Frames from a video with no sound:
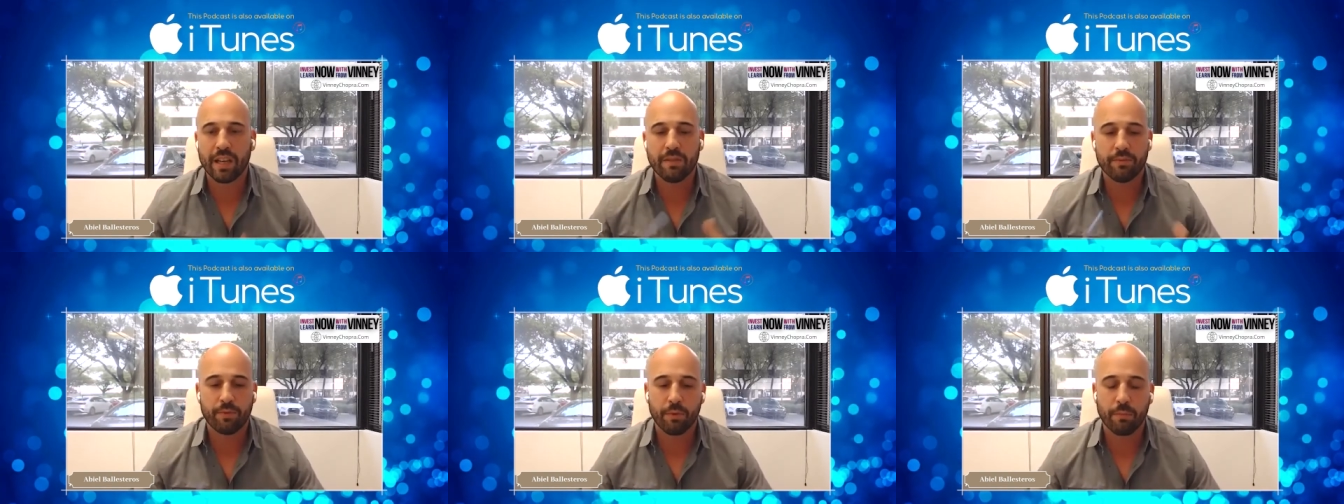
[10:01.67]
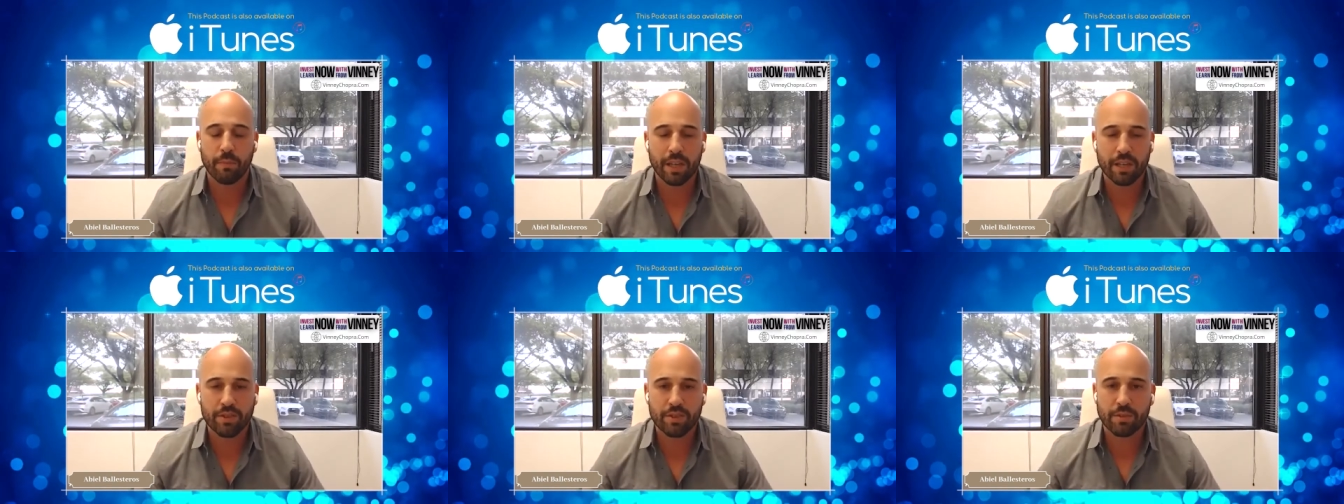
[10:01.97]

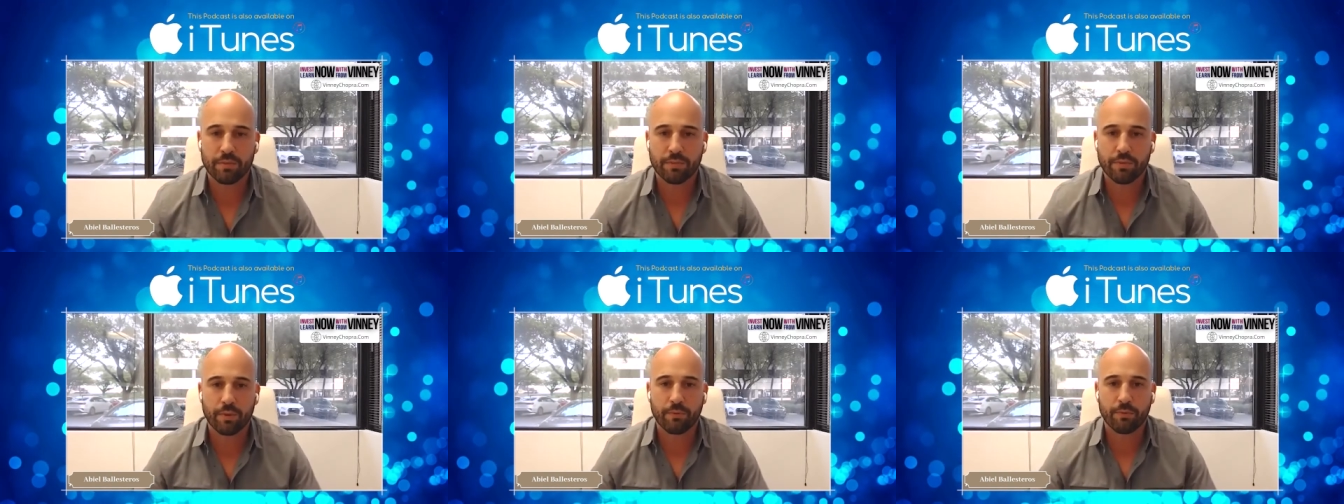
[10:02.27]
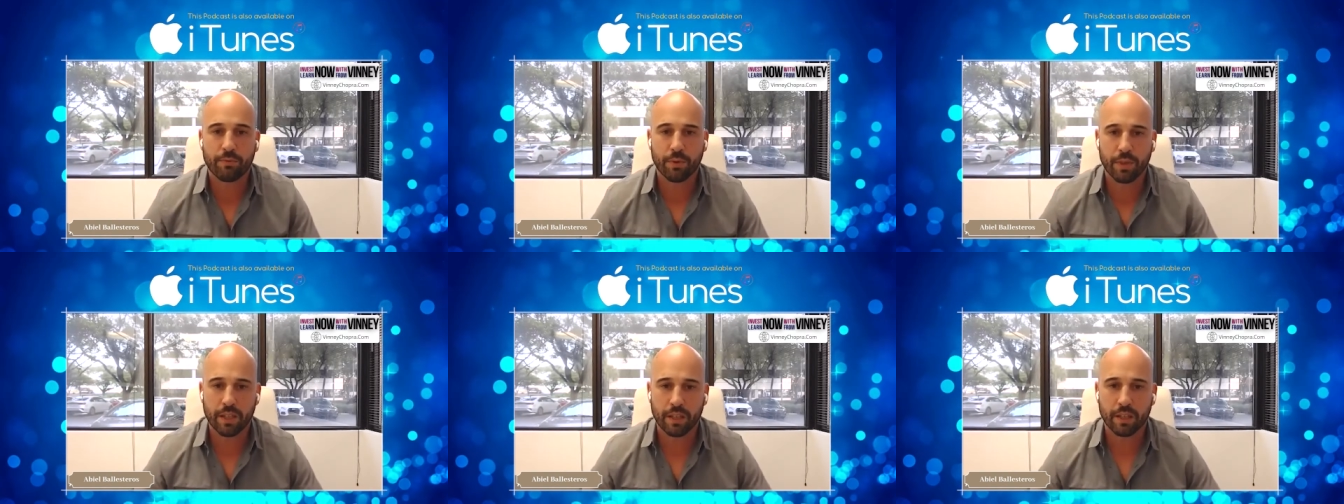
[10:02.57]
information for
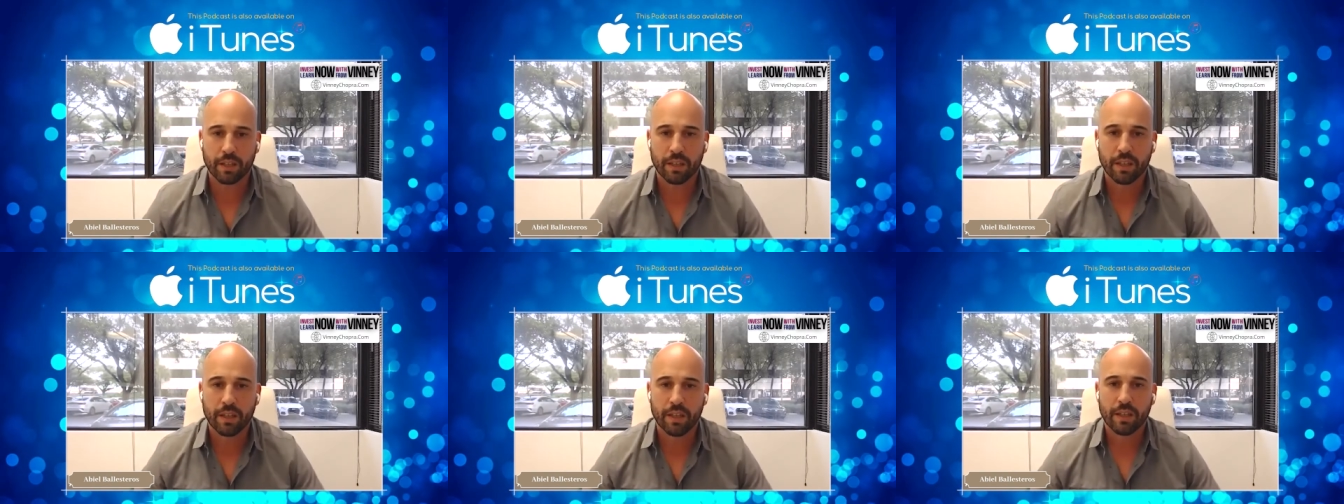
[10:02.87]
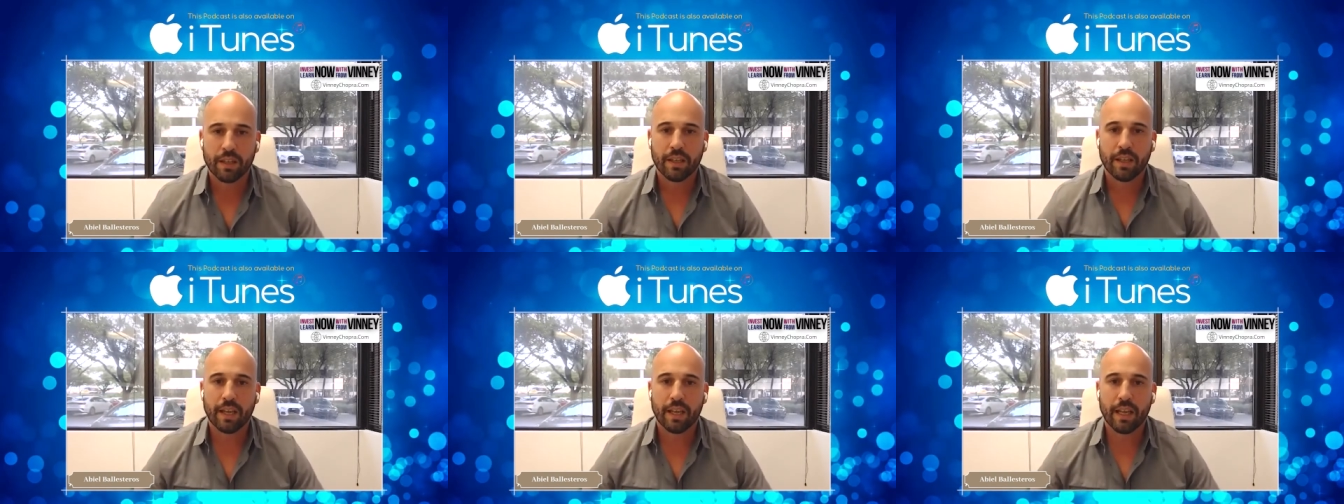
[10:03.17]
free
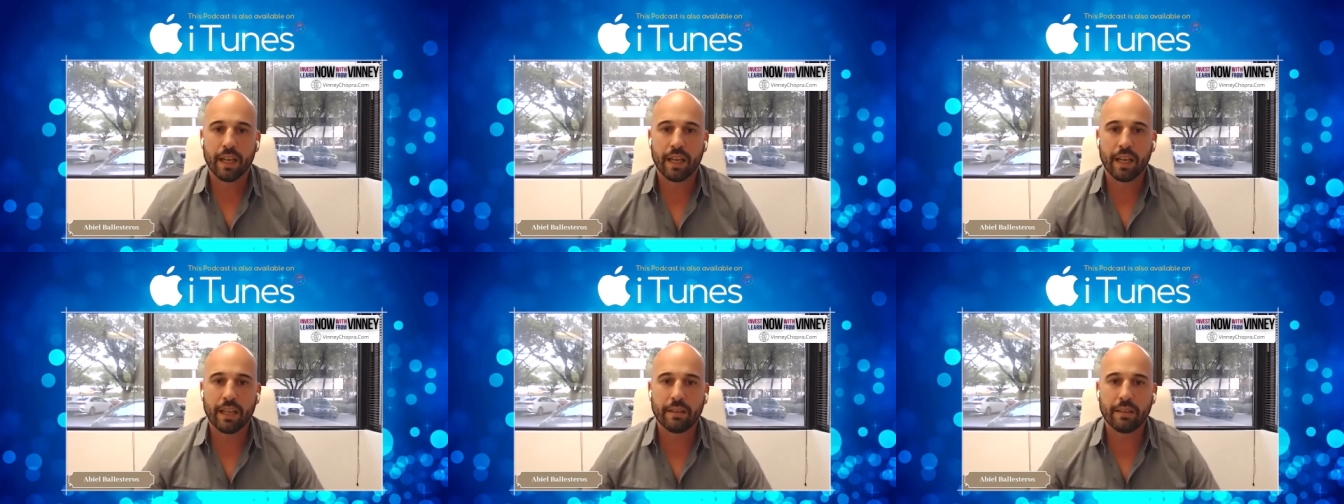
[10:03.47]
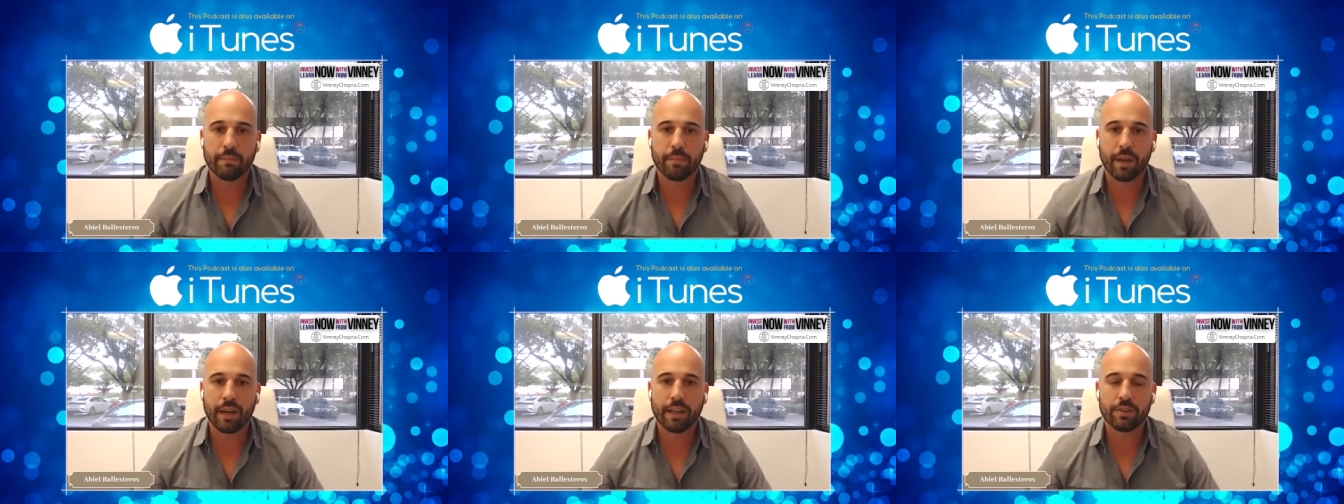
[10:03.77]
yes.
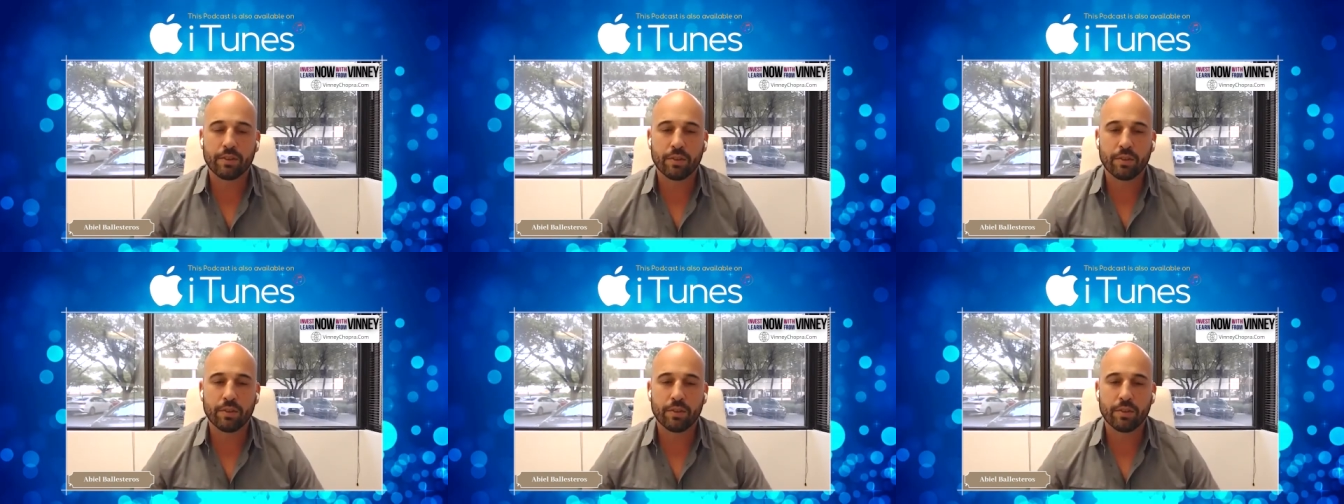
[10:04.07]
and by